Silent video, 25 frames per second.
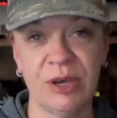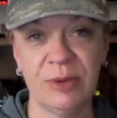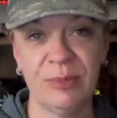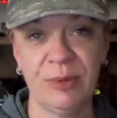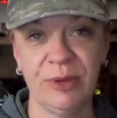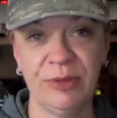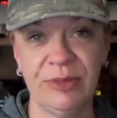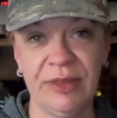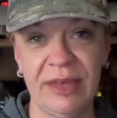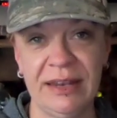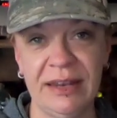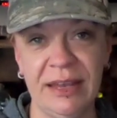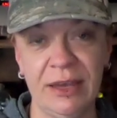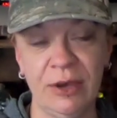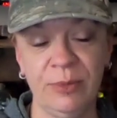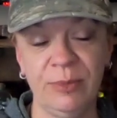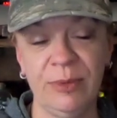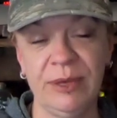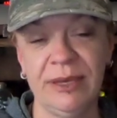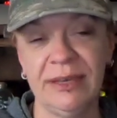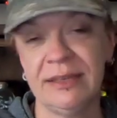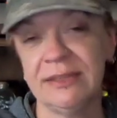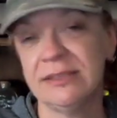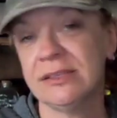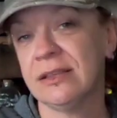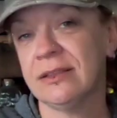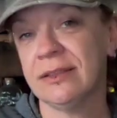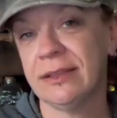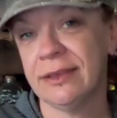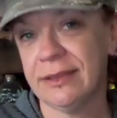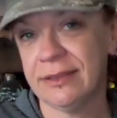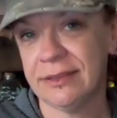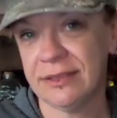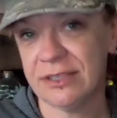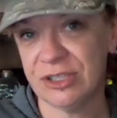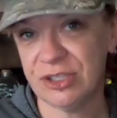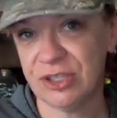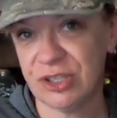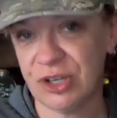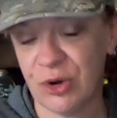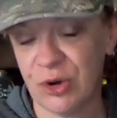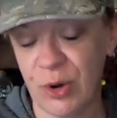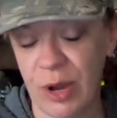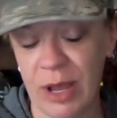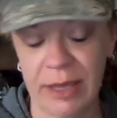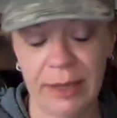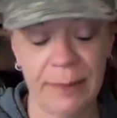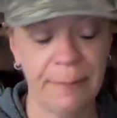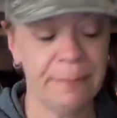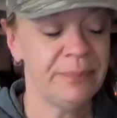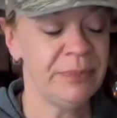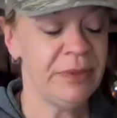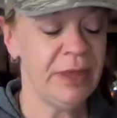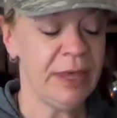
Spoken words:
about that now because I'll likely start crying.